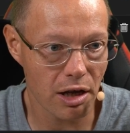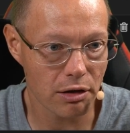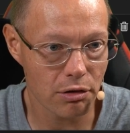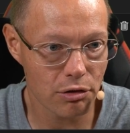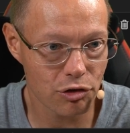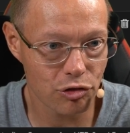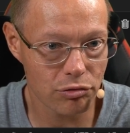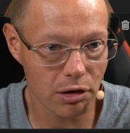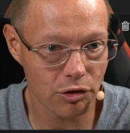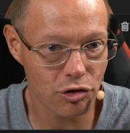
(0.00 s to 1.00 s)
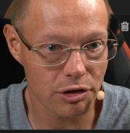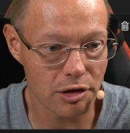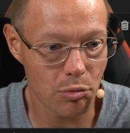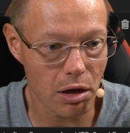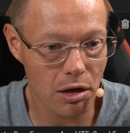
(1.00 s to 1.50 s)
that structure
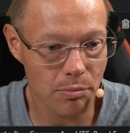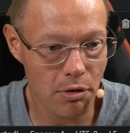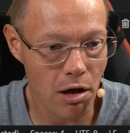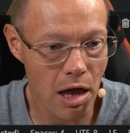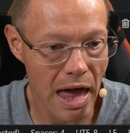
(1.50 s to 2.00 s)
developer,